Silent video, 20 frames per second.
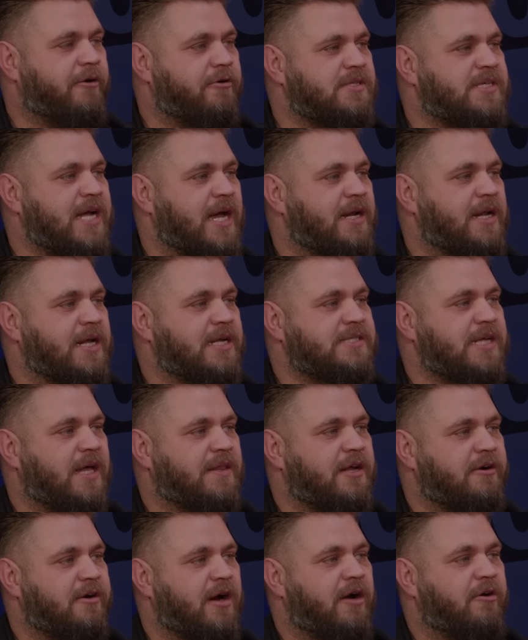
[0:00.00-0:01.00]
pyrotechnics
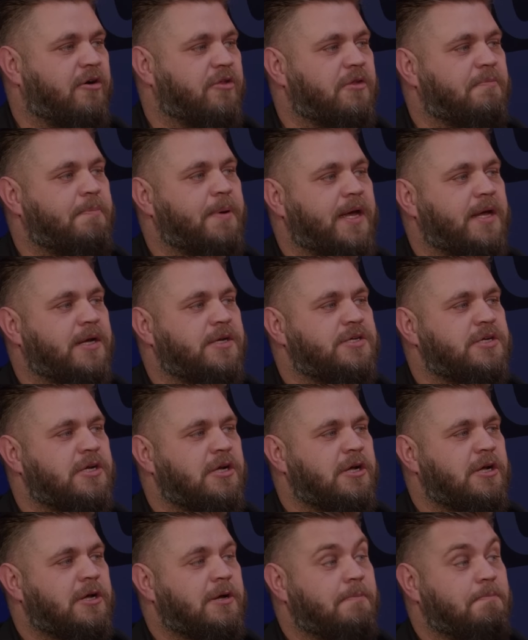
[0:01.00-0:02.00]
that there are on the pitch.
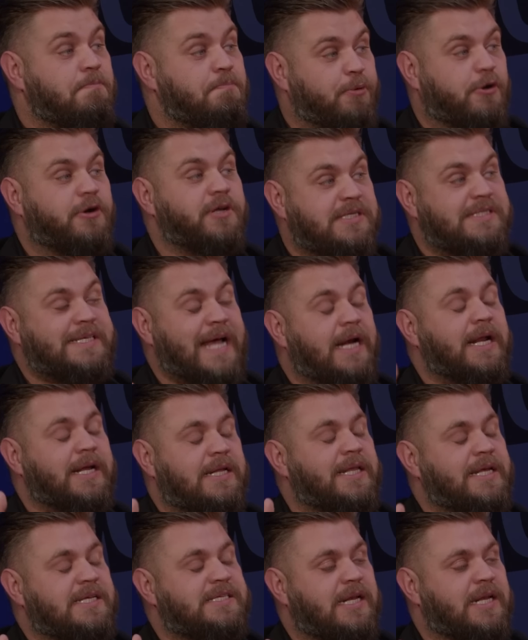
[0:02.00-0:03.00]
But it,
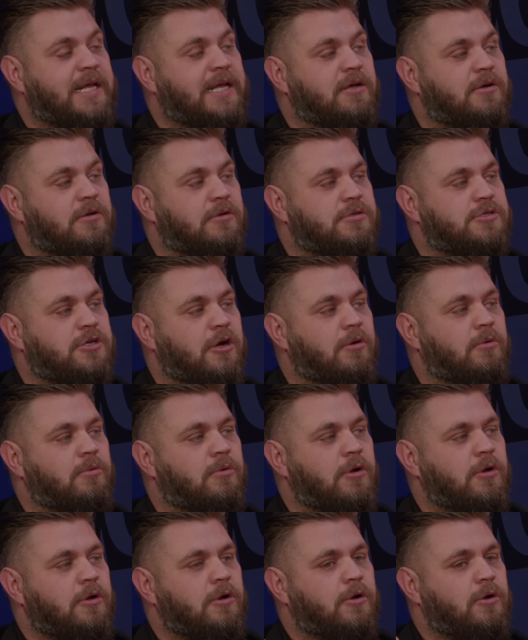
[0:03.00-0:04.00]
technically, it's illegal.
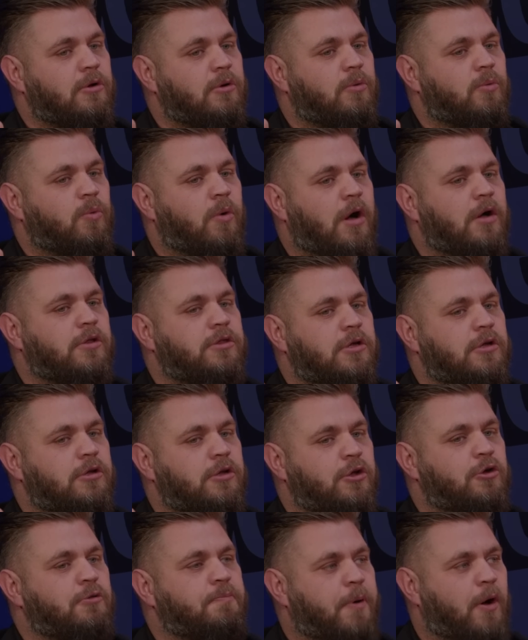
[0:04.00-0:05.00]
So what are the
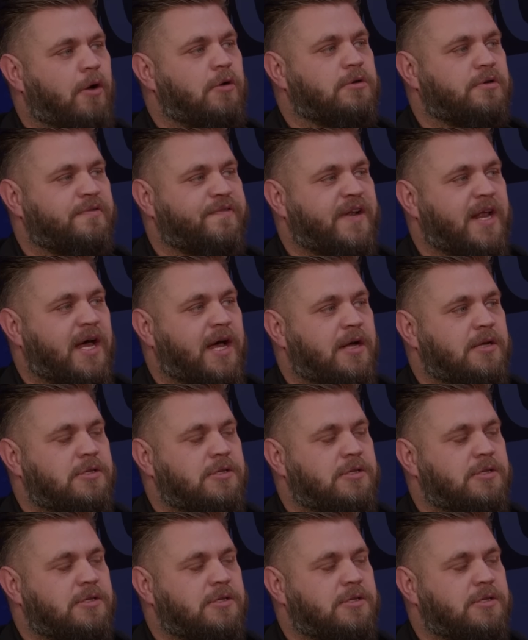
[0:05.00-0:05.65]
loopholes for